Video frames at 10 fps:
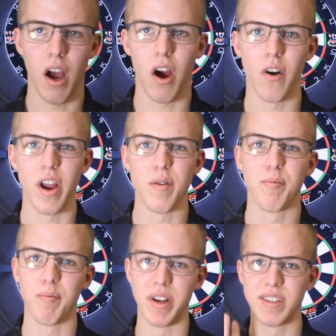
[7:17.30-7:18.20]
All right,
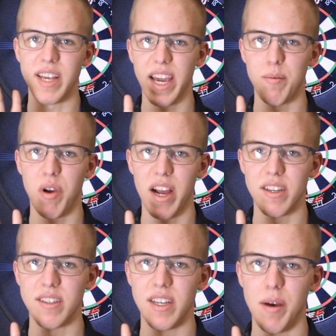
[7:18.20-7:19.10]
my second
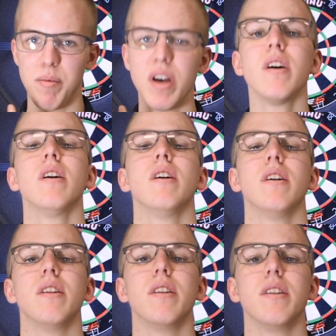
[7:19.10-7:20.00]
practice tip
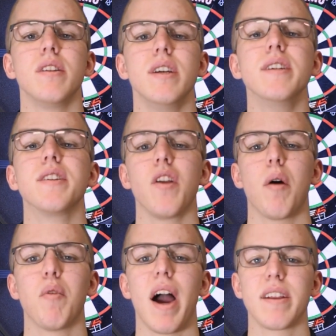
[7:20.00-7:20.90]
is to
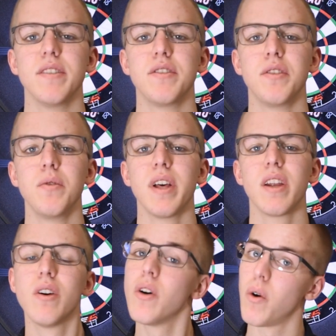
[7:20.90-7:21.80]
not practice too
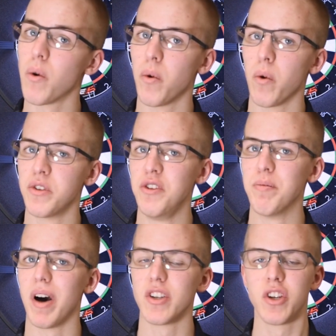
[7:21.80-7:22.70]
little or too
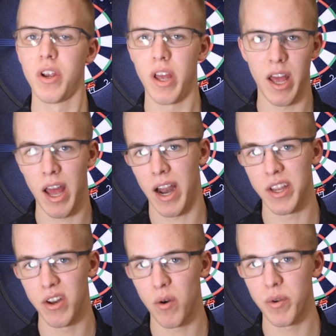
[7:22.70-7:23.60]
much. How do
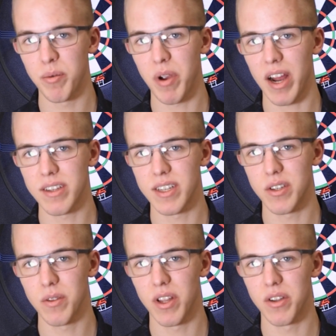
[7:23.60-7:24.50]
you know when you're practicing
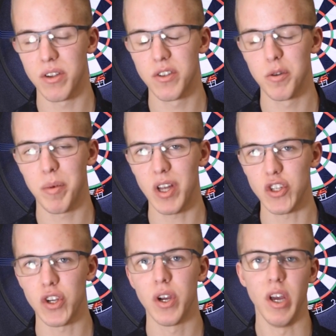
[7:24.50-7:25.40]
too little or too
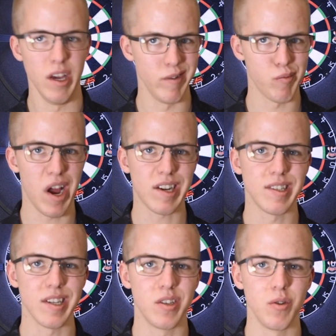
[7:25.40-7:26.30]
much? If you're
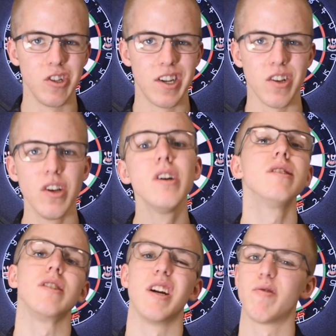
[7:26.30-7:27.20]
practicing too little,
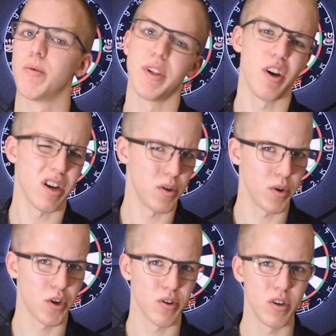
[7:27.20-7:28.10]
you never really got into
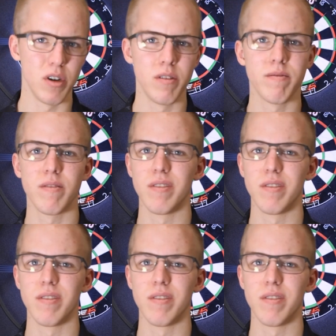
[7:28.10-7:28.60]
a groove,